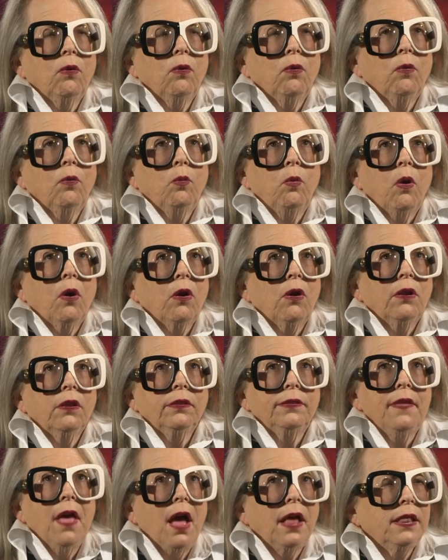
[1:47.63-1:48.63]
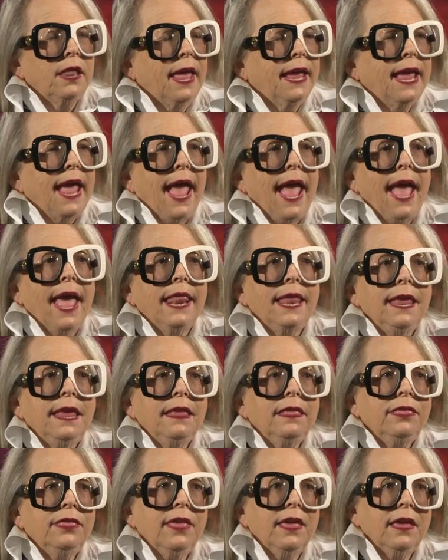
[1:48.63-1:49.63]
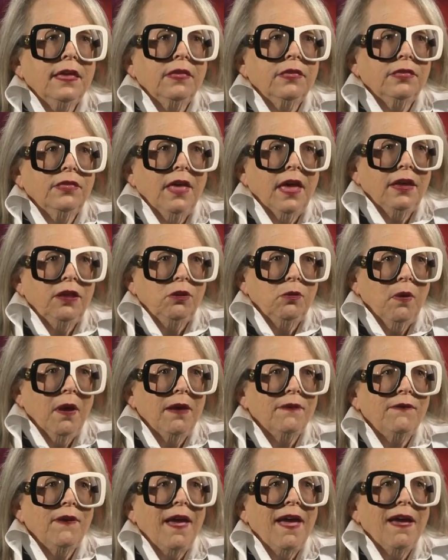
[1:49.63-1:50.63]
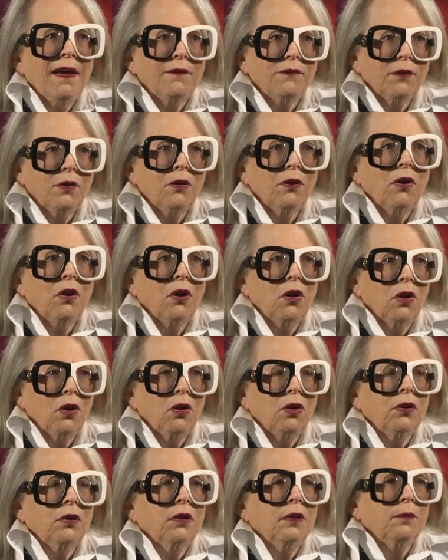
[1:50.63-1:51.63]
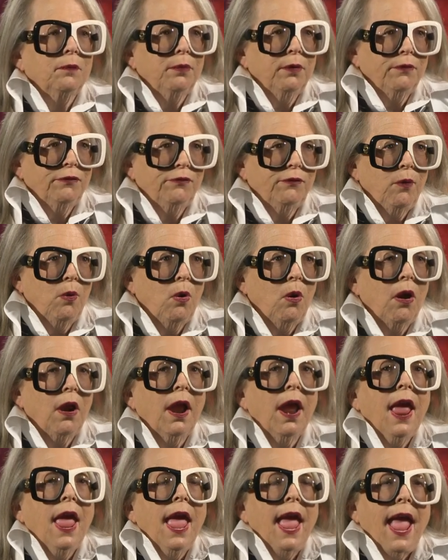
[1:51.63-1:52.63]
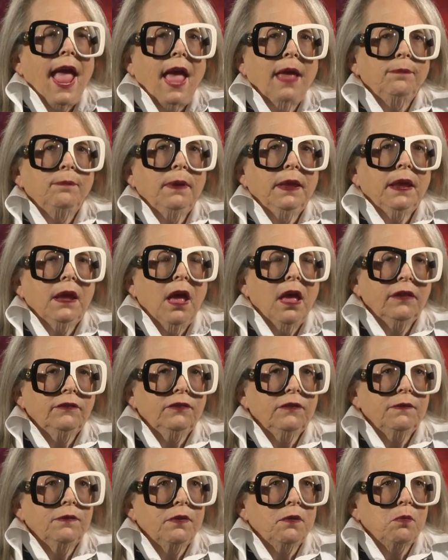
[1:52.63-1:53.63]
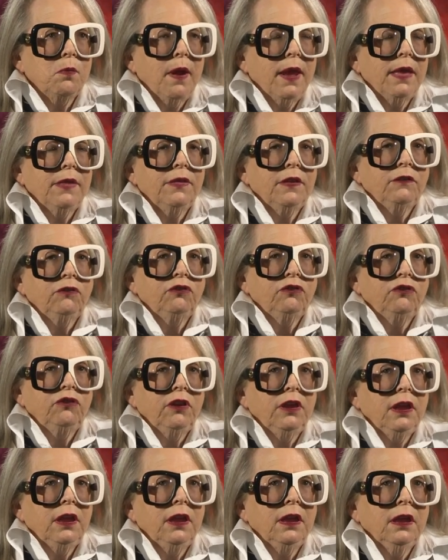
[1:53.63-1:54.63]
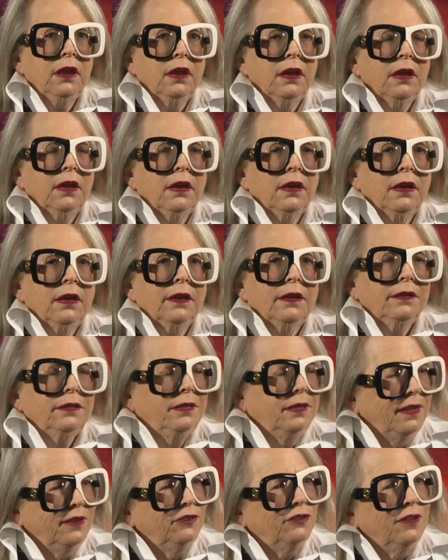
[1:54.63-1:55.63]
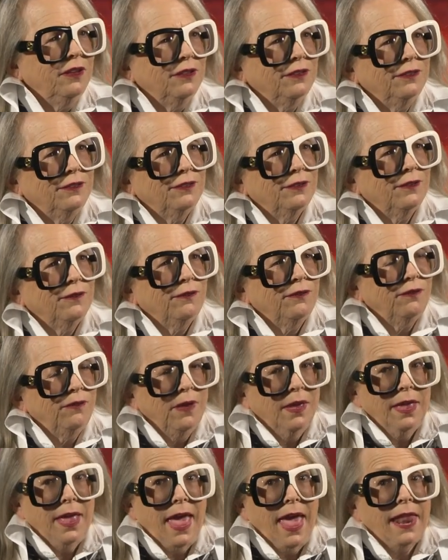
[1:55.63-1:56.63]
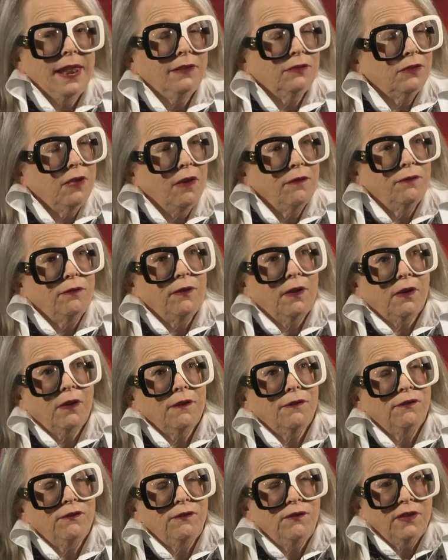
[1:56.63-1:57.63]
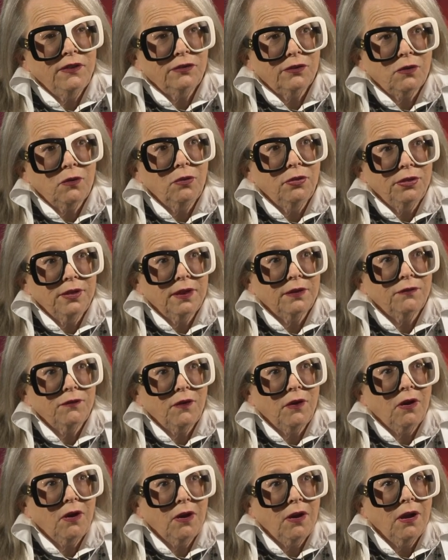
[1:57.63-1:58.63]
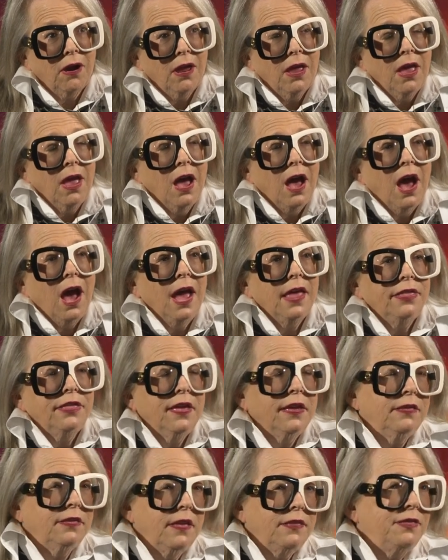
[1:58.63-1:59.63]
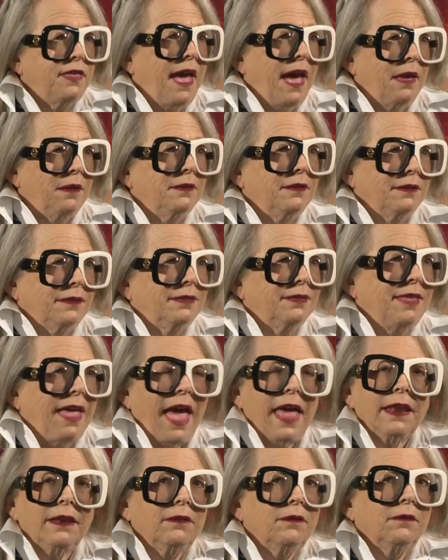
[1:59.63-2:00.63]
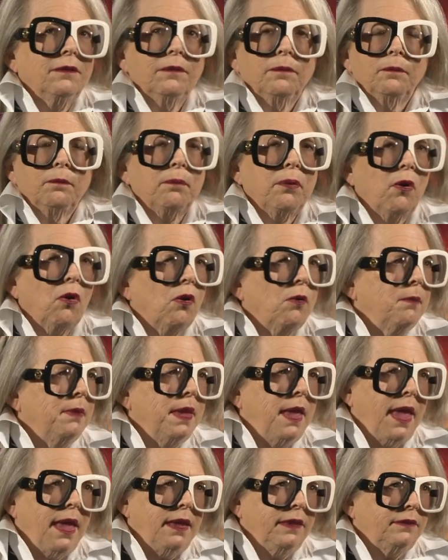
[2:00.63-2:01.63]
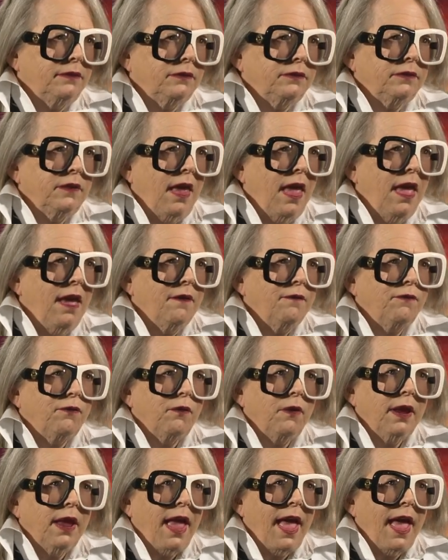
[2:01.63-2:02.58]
were not like anything that you have ever heard before. And because of the way that she listens, and it's a very physical thing for her, I think that permeates every